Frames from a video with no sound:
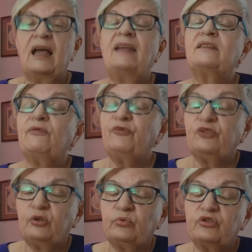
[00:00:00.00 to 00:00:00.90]
and the
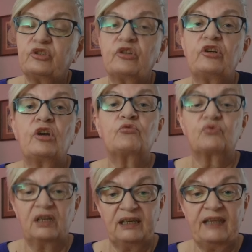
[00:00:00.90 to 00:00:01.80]
future
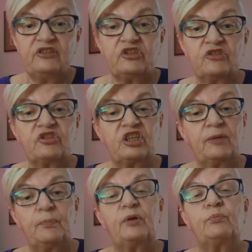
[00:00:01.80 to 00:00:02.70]

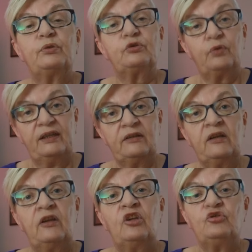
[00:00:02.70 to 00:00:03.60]
relationship
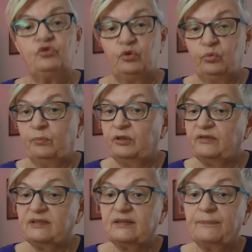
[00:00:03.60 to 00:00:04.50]
between
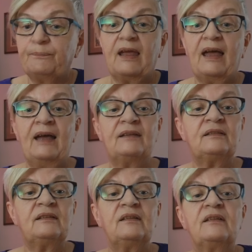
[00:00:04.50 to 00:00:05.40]
humans
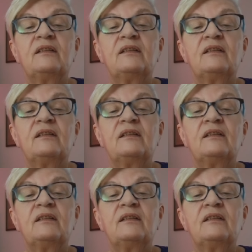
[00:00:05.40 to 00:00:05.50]
and